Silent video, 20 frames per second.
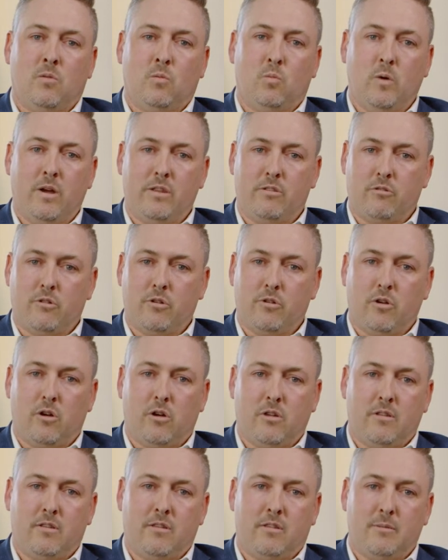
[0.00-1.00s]
whether or
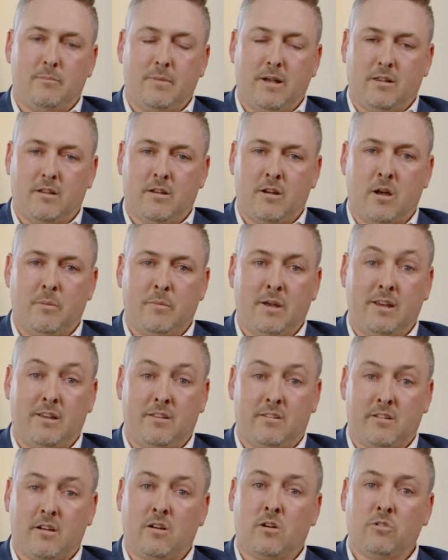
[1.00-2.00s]
not the melanoma
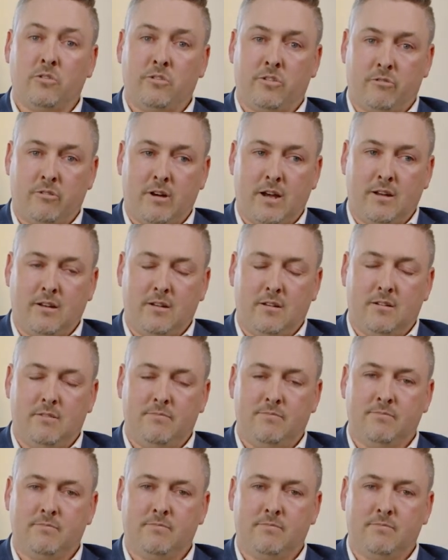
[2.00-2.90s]
is ulcerated,